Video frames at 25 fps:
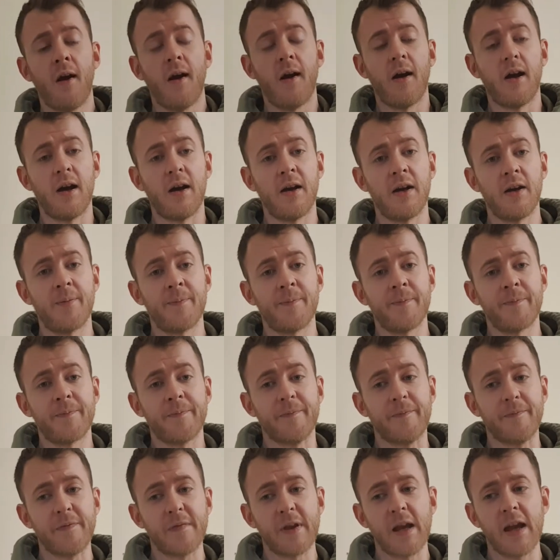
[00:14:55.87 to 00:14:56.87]

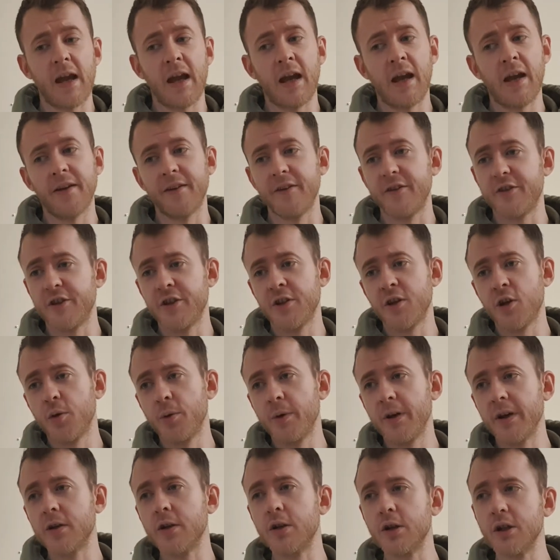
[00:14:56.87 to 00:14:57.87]
And you know,
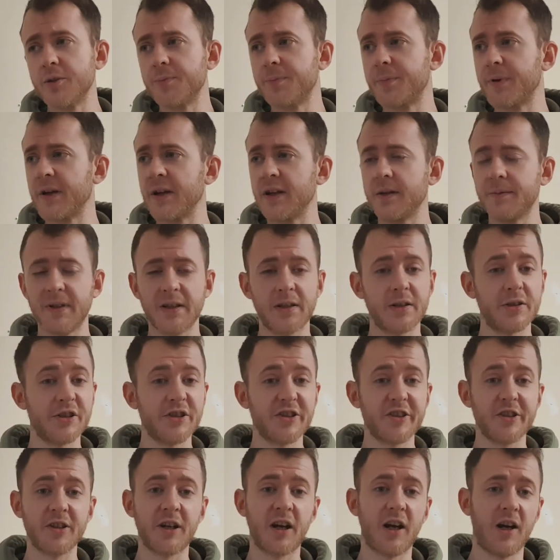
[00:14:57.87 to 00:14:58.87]
it could be because
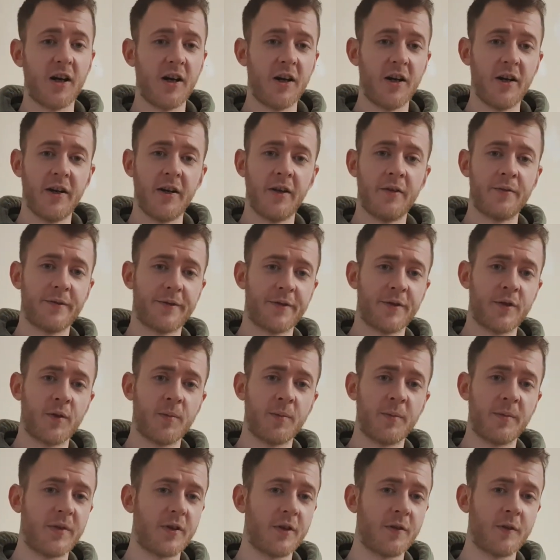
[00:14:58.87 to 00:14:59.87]
you're hurting
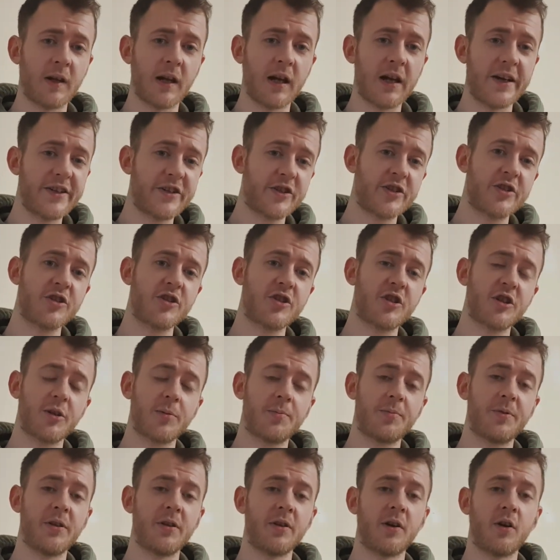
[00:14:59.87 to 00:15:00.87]
from the
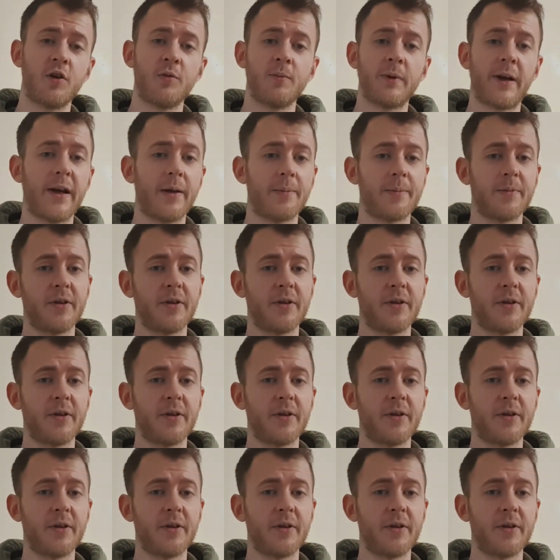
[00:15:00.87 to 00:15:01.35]
relationship, you know, maybe